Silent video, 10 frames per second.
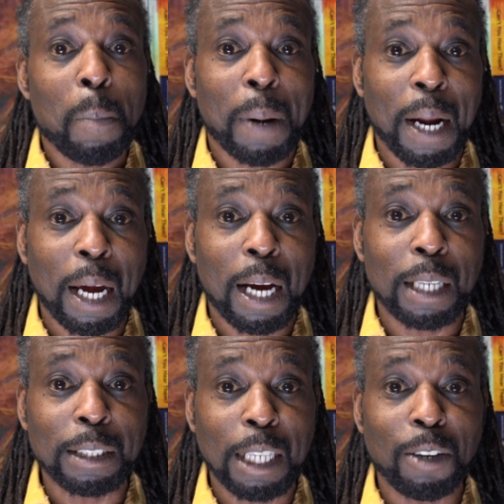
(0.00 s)
but I
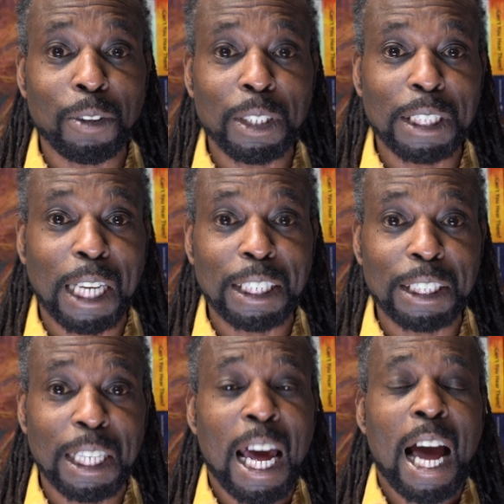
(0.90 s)
can't say on this
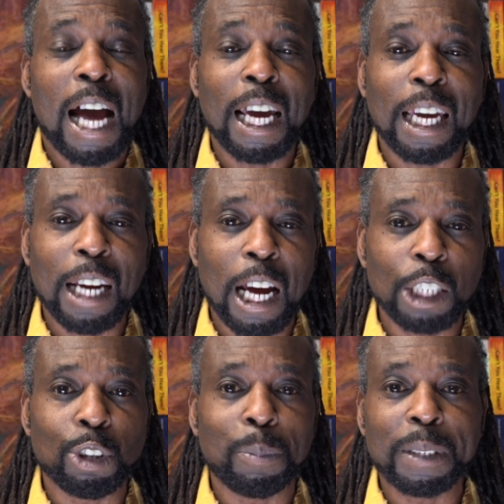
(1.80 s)
occasion I can
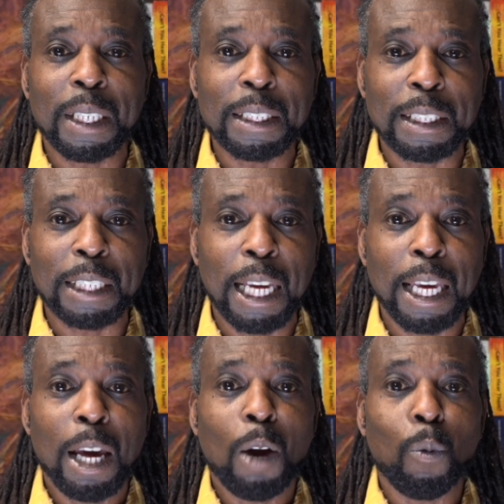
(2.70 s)
100% say
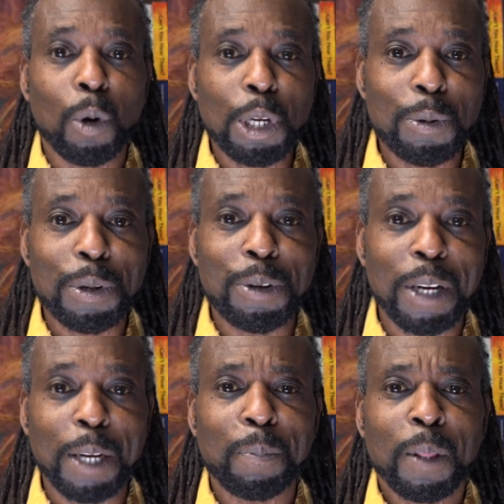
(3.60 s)
what you were
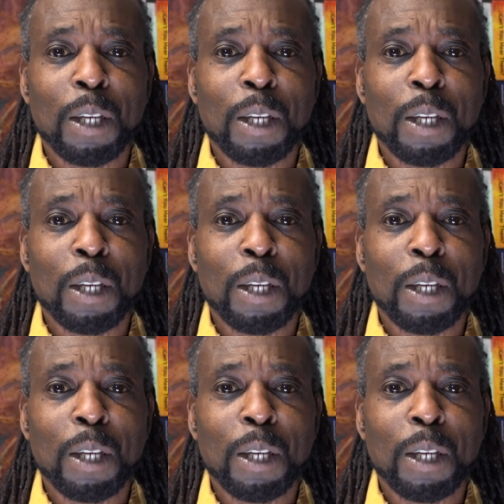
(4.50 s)
doing.